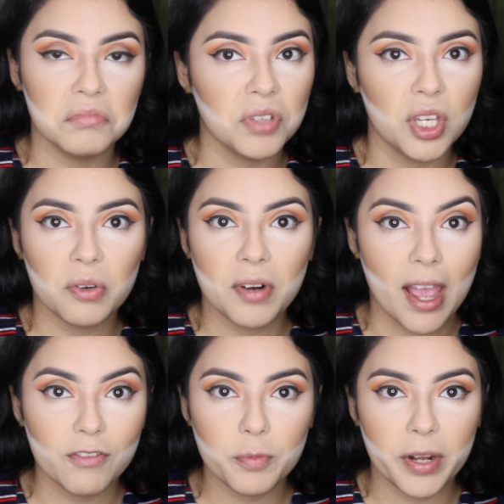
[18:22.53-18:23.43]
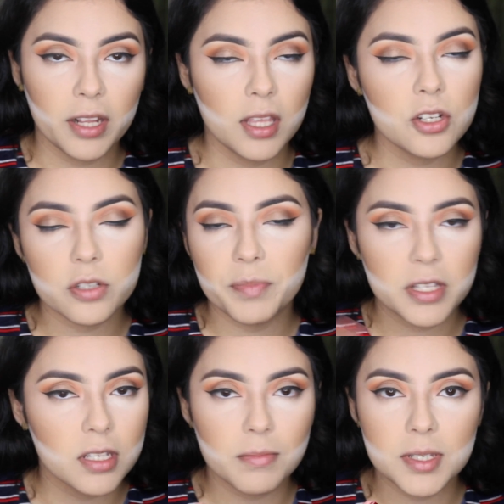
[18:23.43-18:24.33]
you don't have to put anything, just
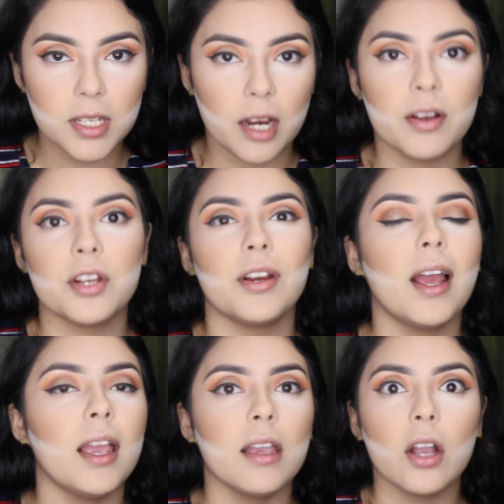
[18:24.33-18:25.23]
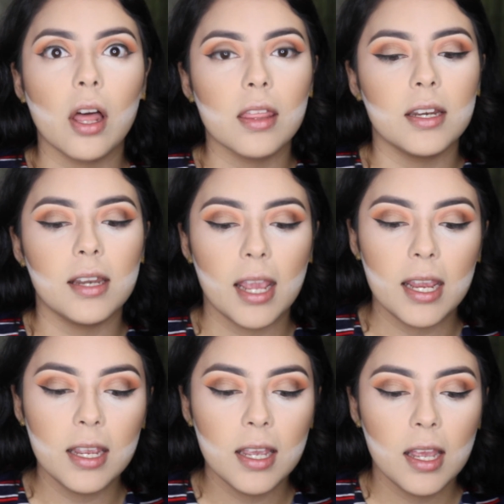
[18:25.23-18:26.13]
put some mascara under your eye and call it a
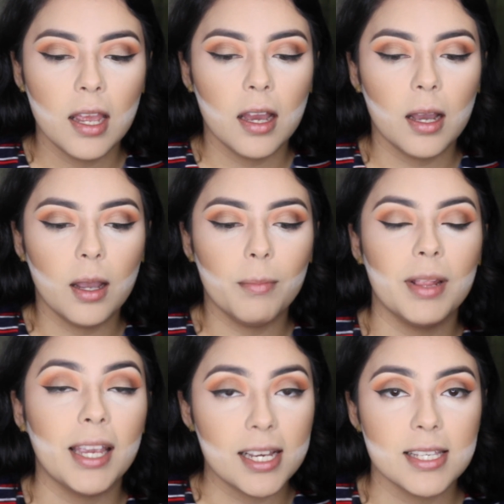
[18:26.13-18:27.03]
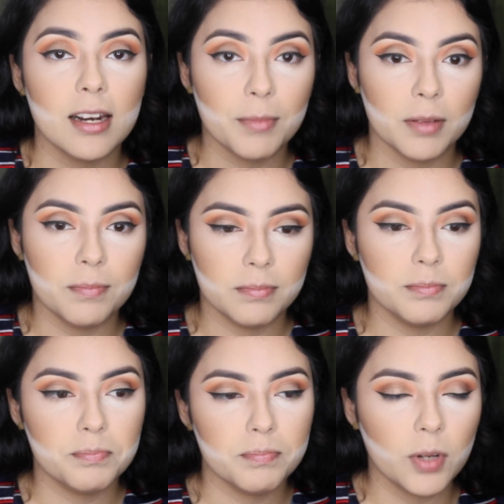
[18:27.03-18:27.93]
day. But like I said, I'm gonna
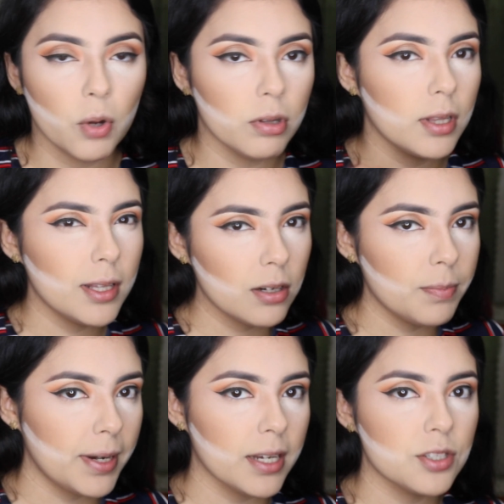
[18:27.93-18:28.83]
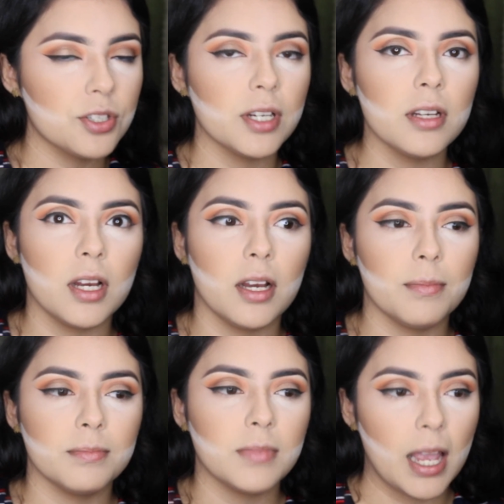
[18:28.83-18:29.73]
go a little bit extra.
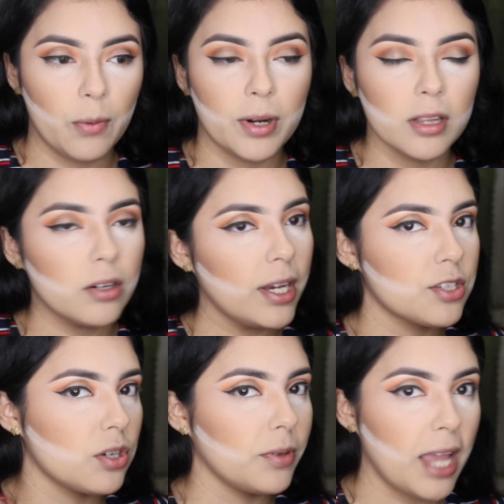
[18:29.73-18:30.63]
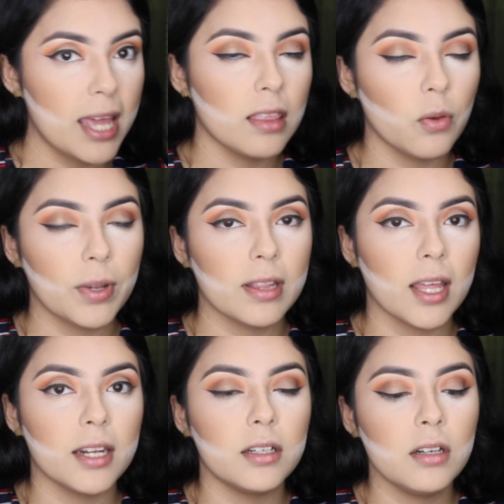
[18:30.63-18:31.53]
I went a little extra with adding the wing
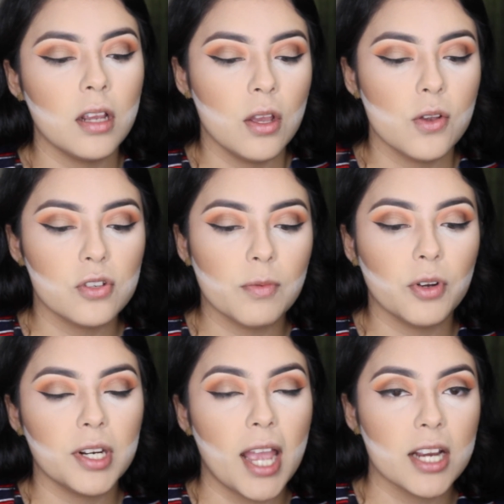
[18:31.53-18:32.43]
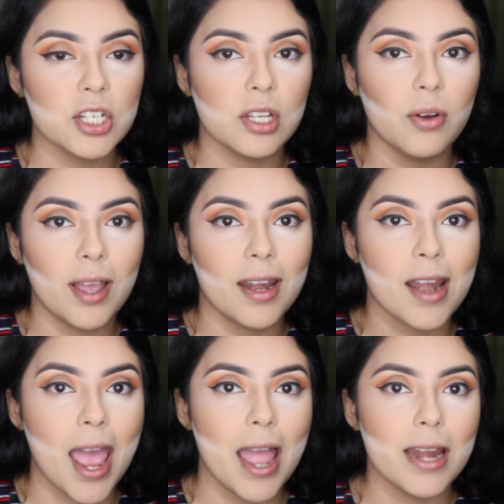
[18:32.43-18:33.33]
liner, so I'm going to actually go ahead
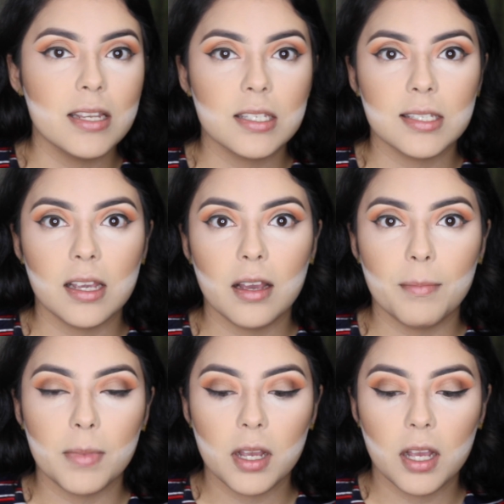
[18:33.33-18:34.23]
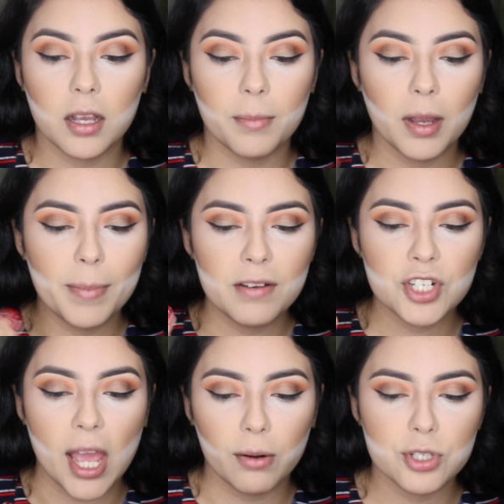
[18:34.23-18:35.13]
and add some a bit of
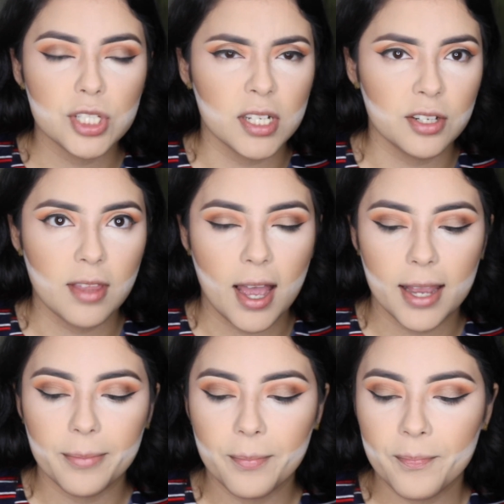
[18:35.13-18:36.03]
shadow just under the eye.